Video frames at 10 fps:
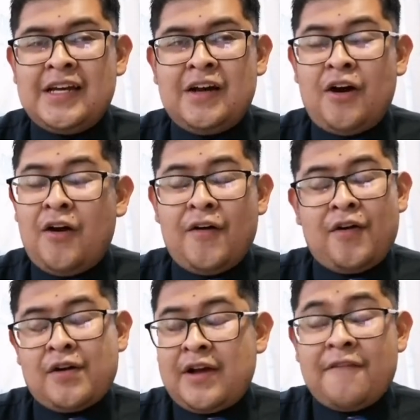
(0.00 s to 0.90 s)

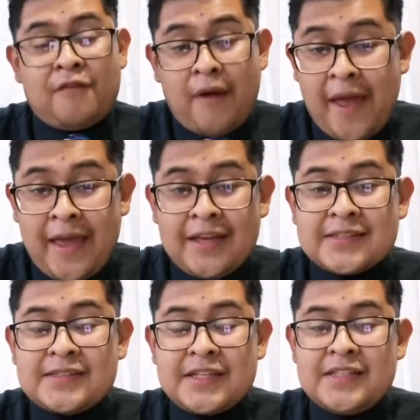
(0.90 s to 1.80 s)
or a
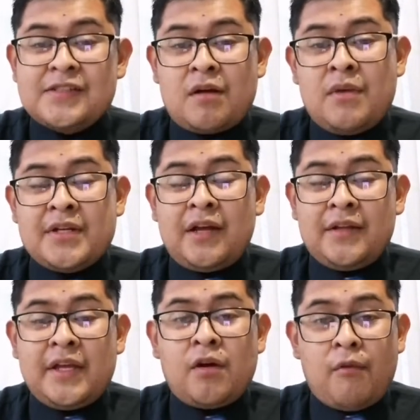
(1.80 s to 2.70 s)
phrase is
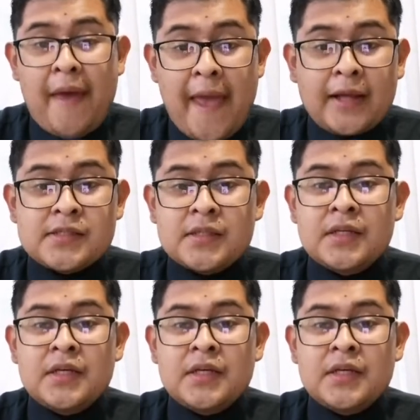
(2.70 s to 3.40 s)
grammatically correct